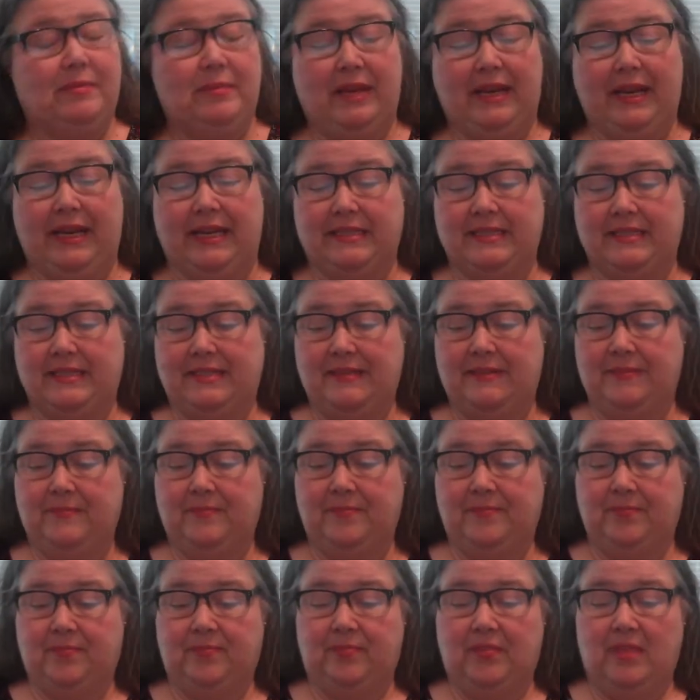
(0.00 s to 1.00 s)
minutes.
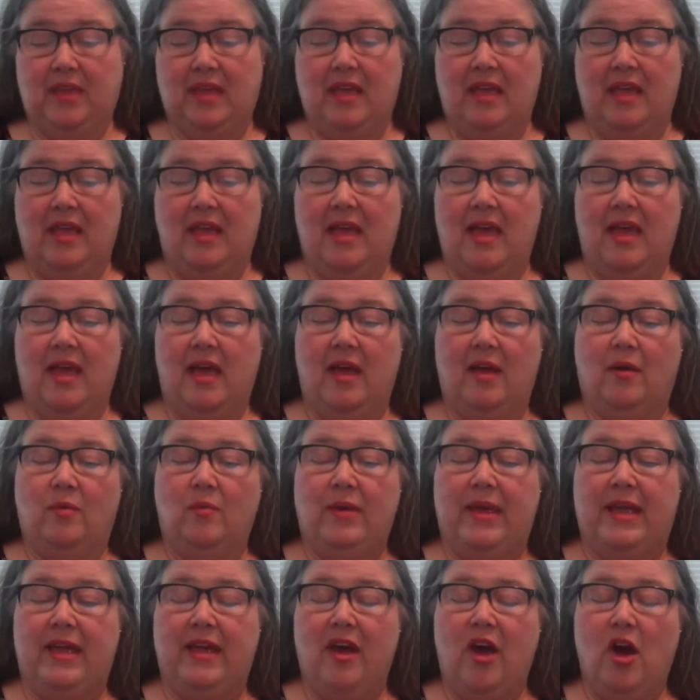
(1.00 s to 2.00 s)

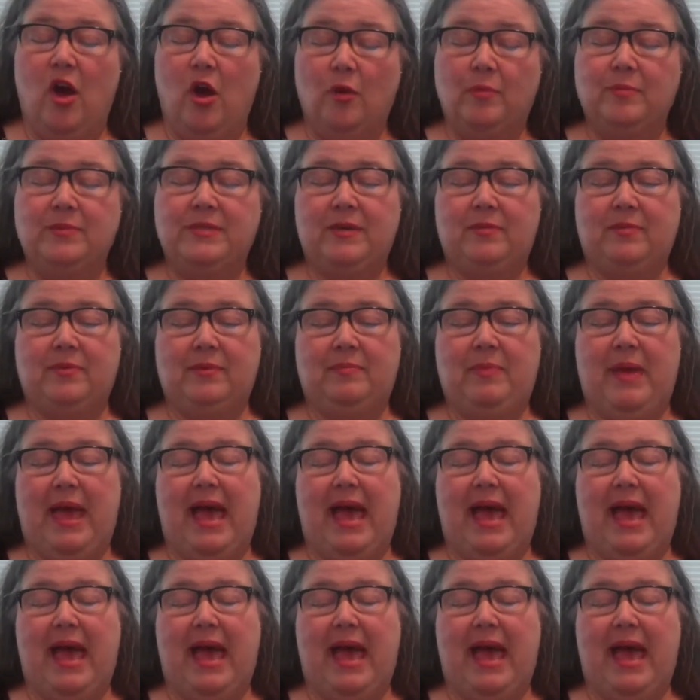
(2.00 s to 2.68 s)
We hoped it would